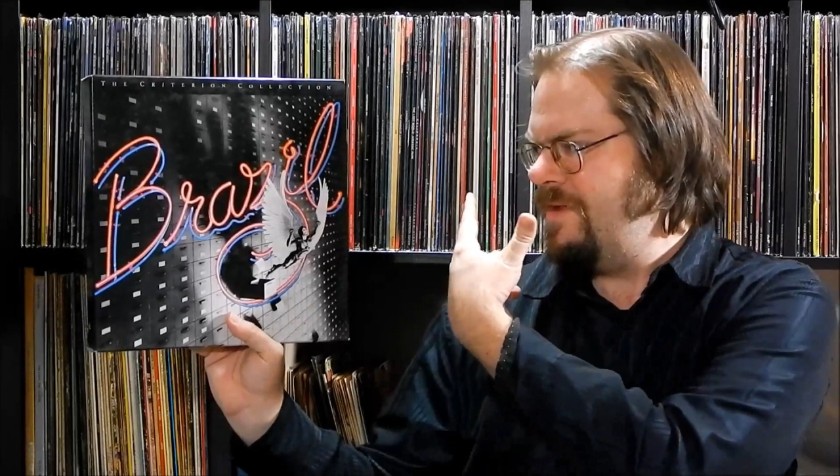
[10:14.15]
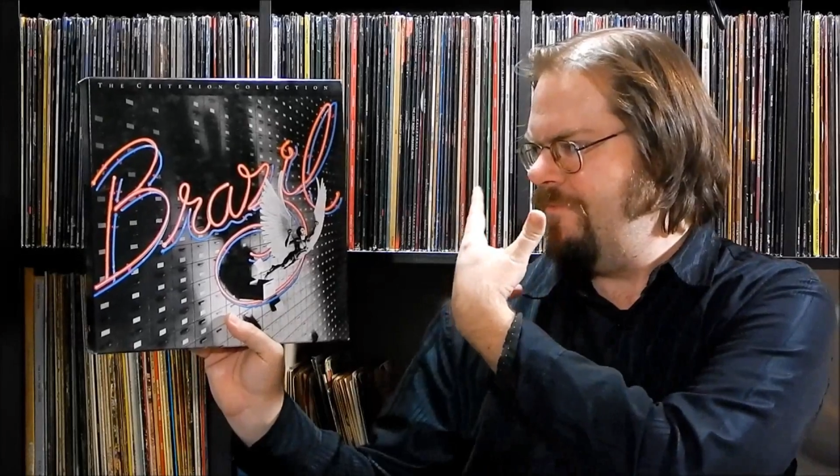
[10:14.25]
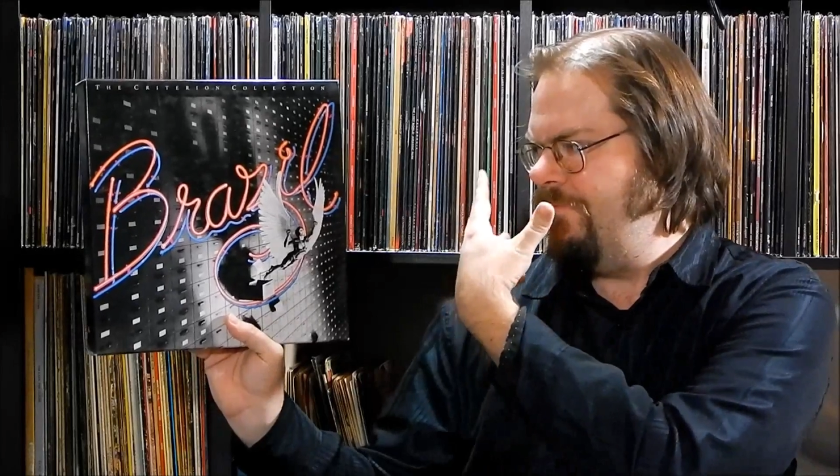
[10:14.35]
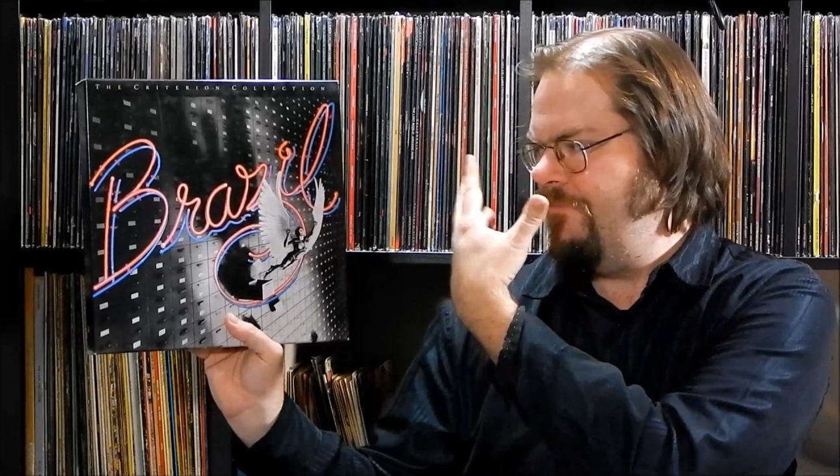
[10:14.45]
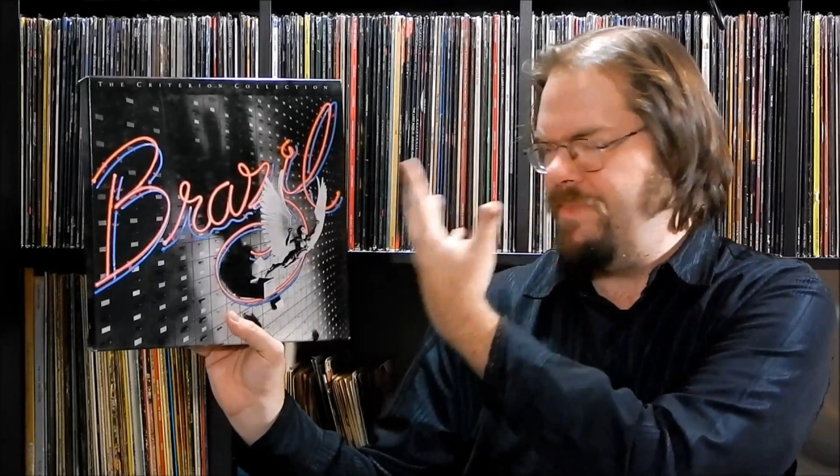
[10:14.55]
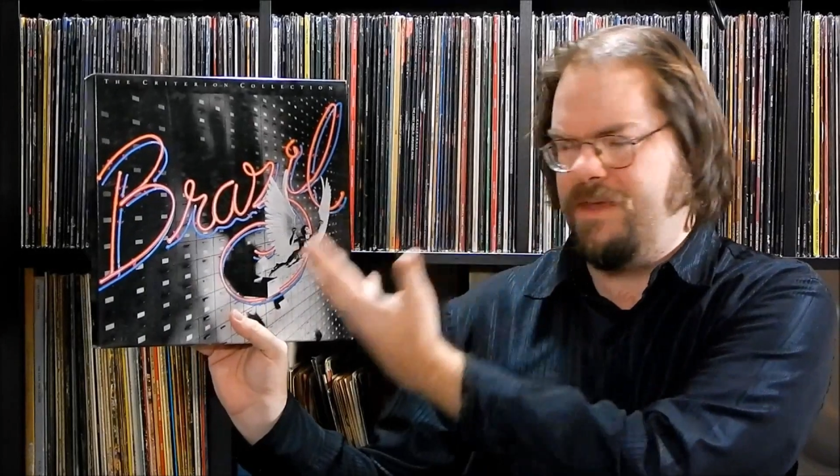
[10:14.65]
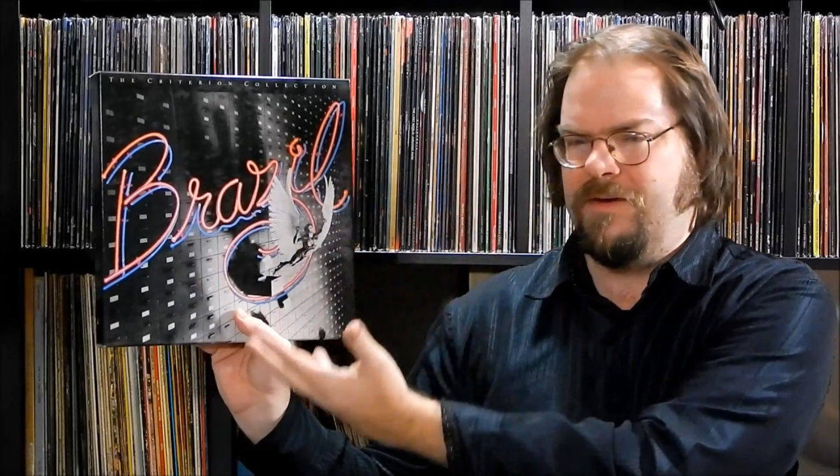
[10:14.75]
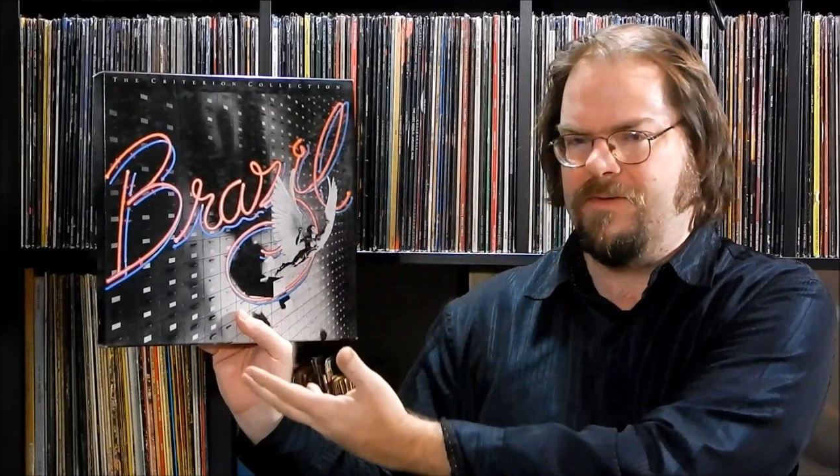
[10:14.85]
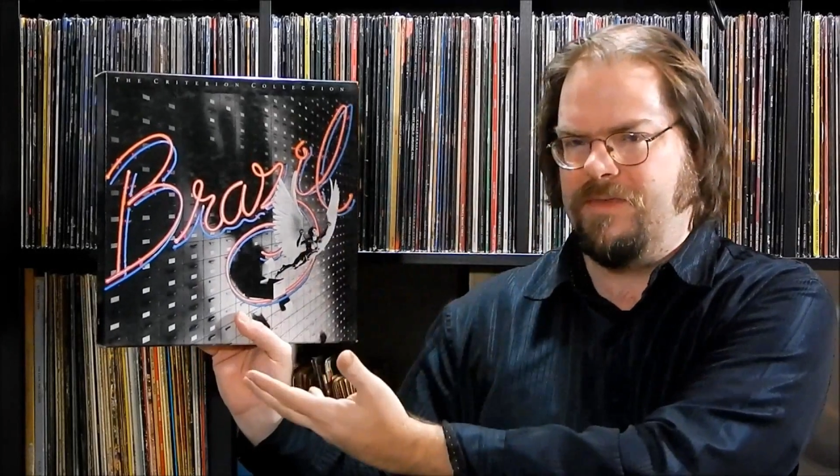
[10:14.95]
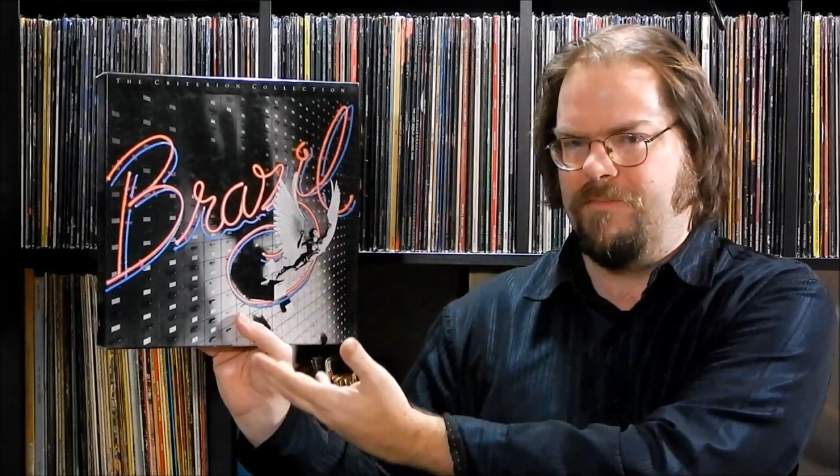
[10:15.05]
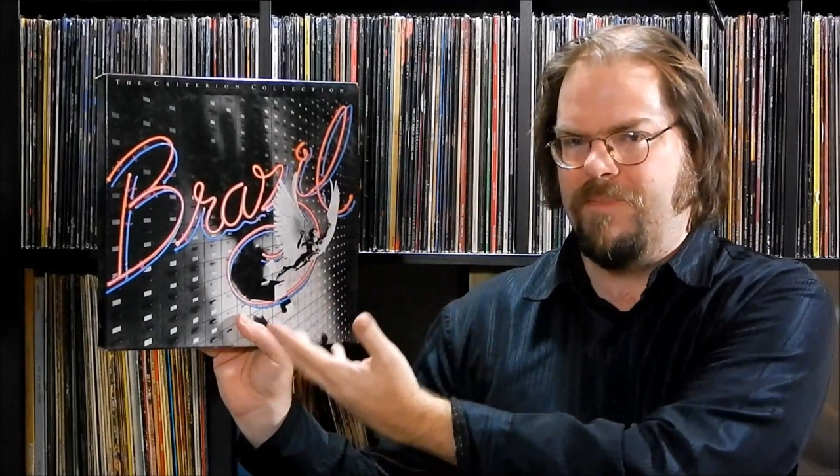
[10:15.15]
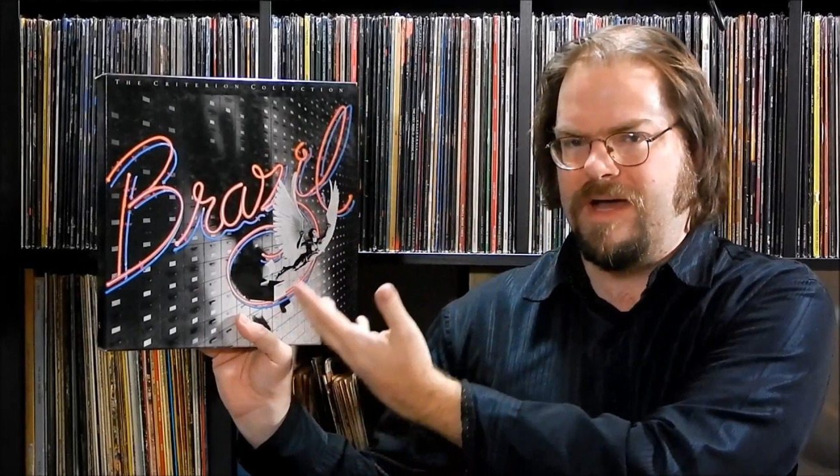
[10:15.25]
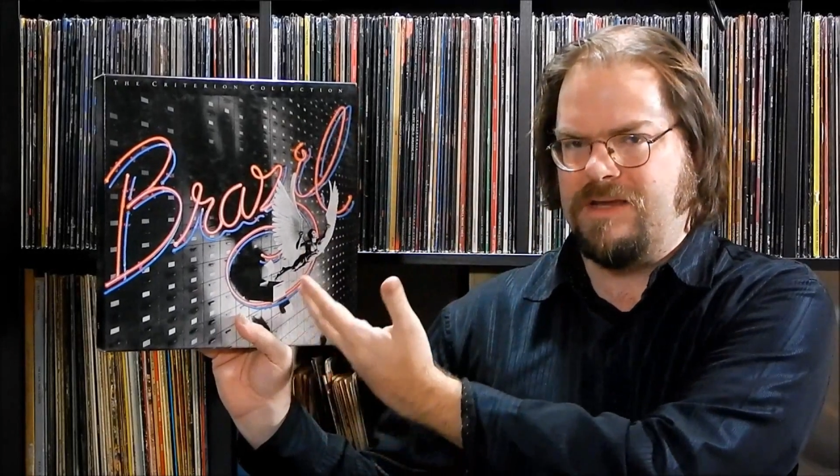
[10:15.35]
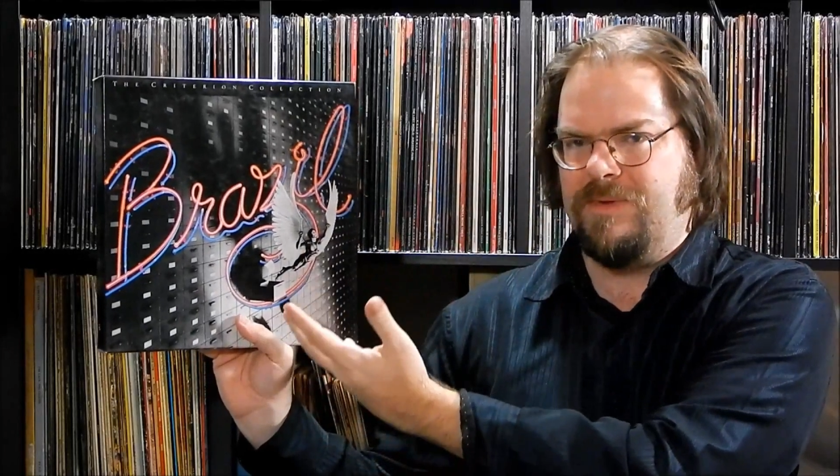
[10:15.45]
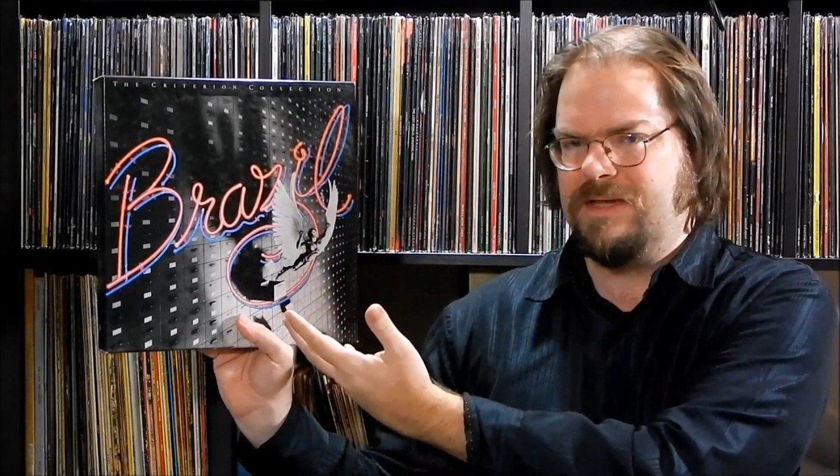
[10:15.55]
the
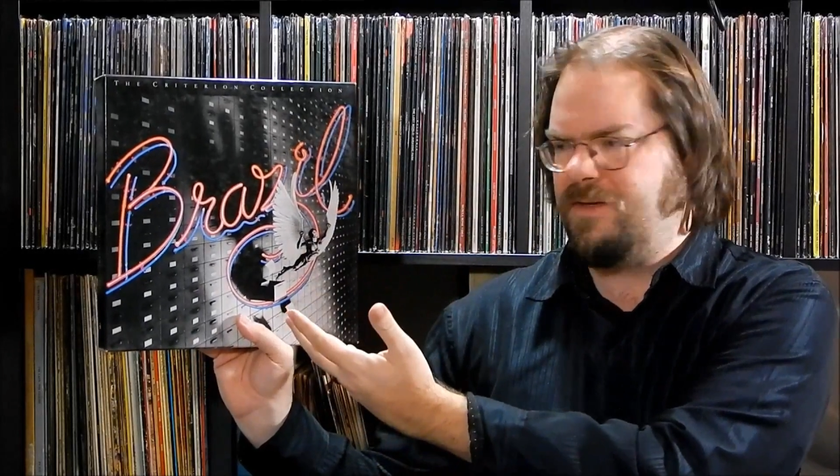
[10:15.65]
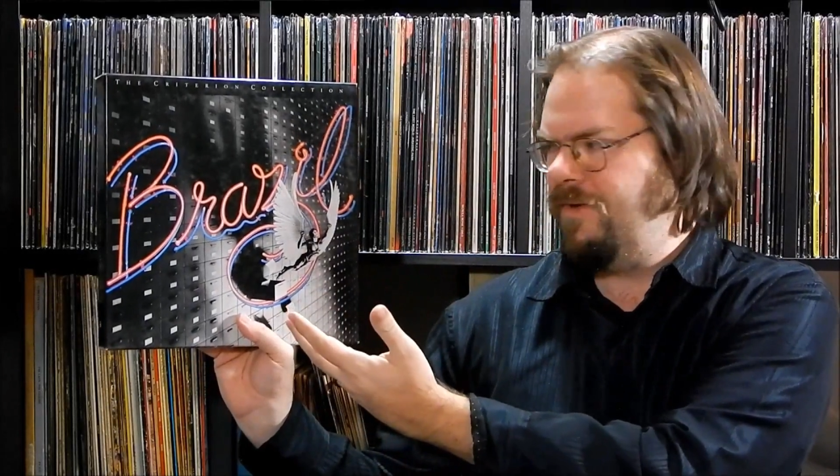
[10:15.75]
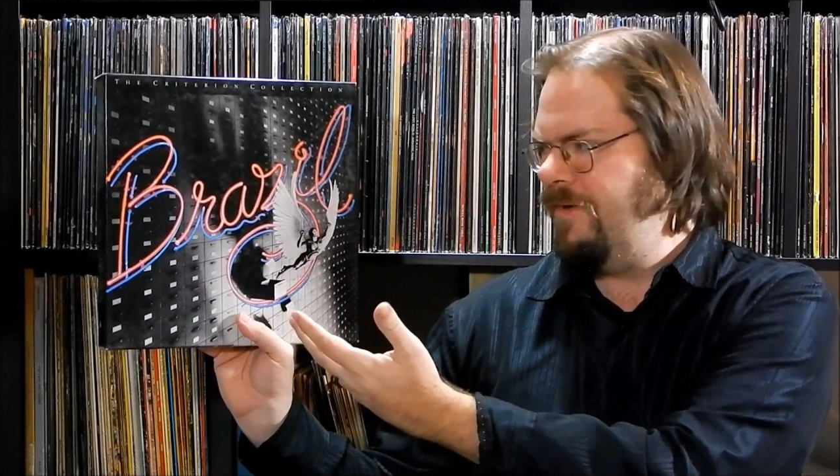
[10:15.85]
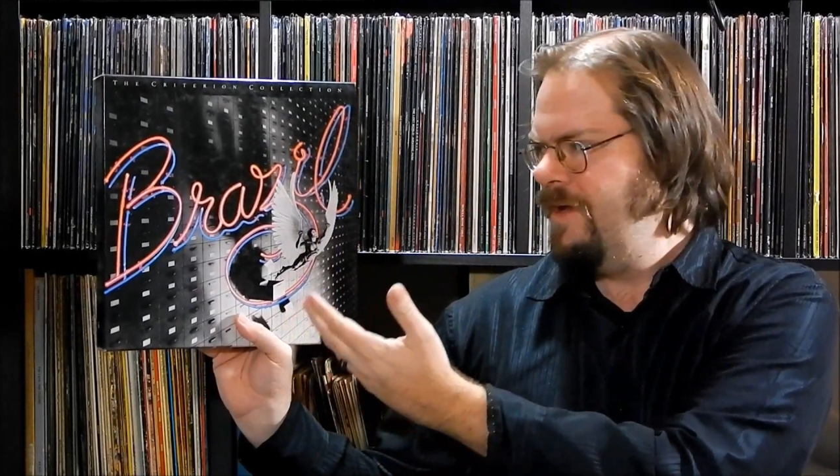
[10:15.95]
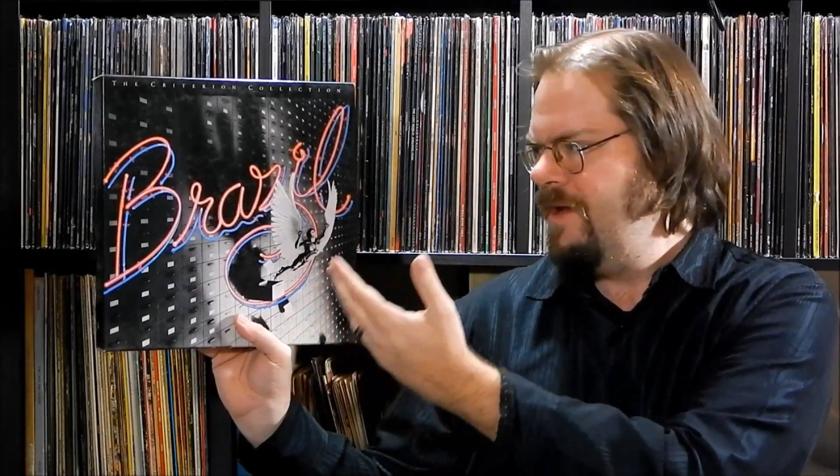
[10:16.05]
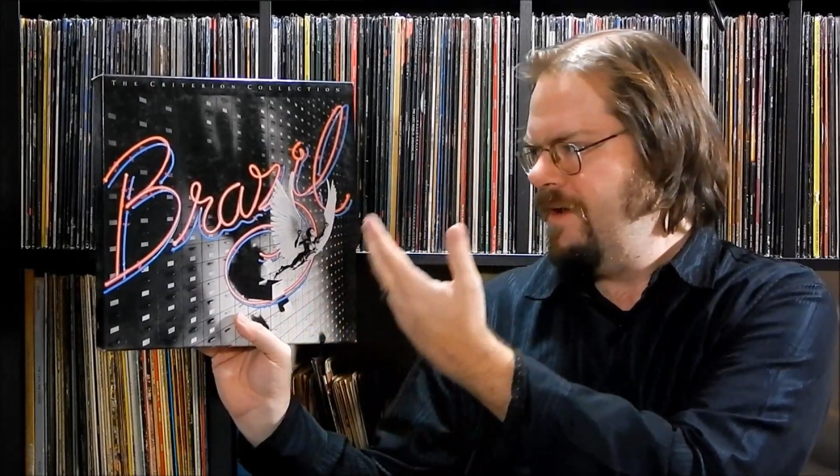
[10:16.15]
monumental